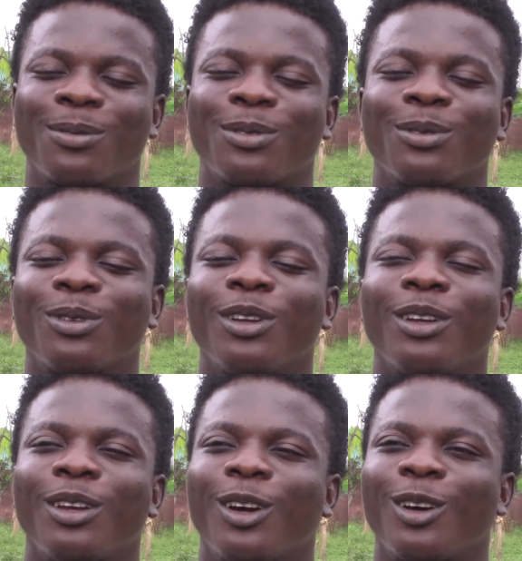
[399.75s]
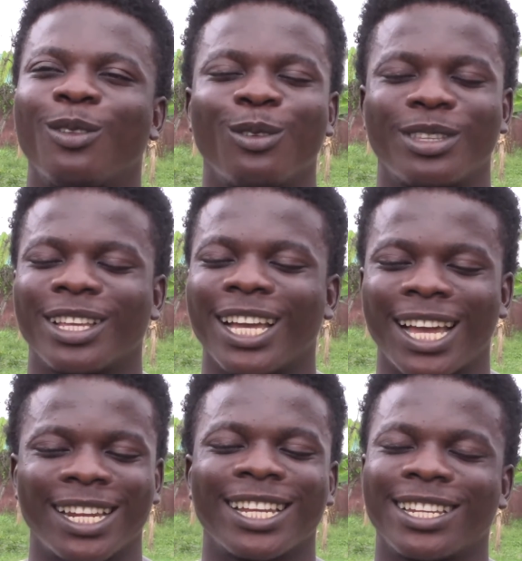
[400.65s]
So all those
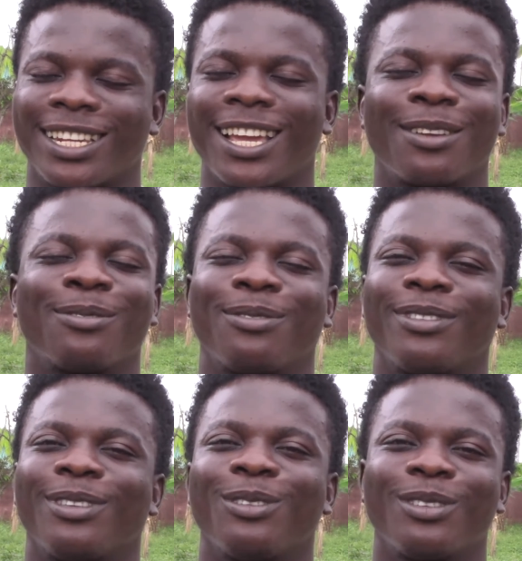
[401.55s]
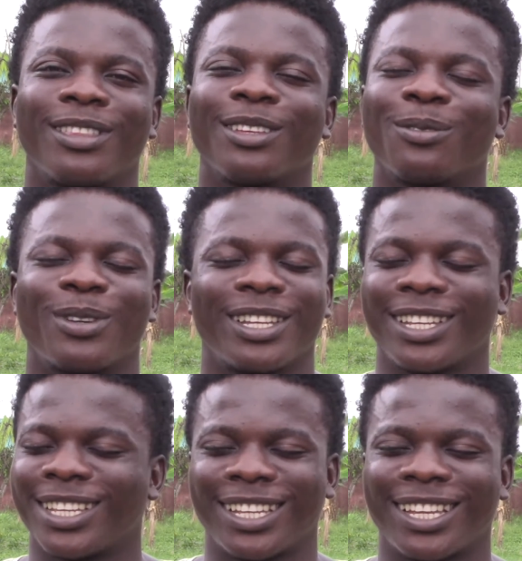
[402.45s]
gun and knife, those things were,
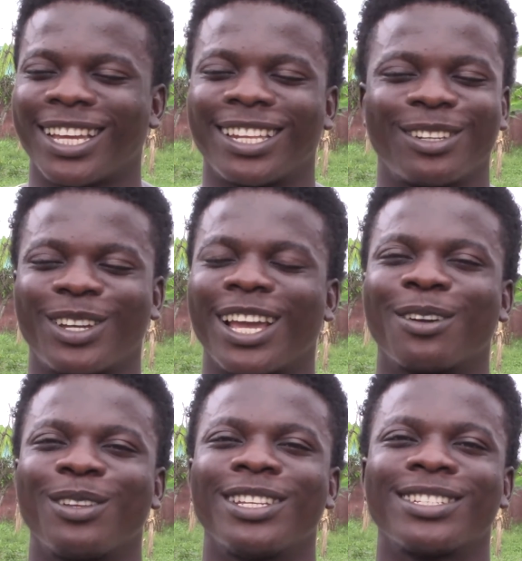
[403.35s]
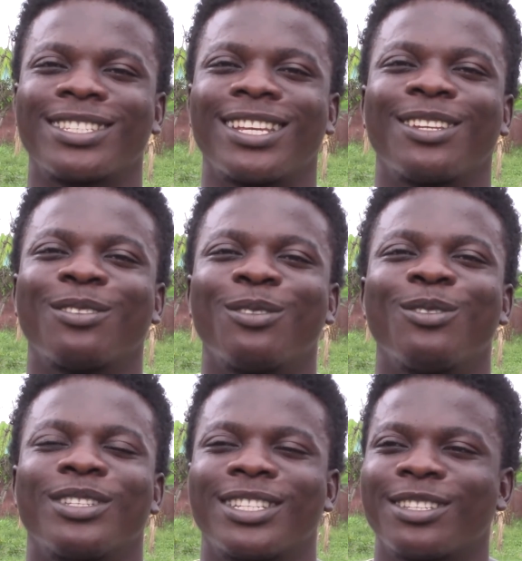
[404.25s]
I couldn't stand all
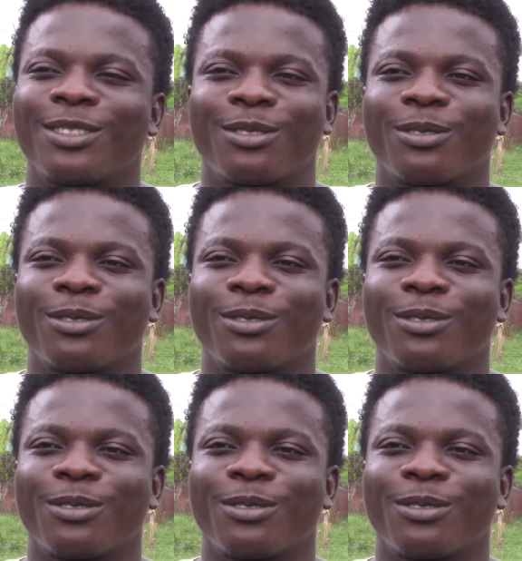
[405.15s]
those things.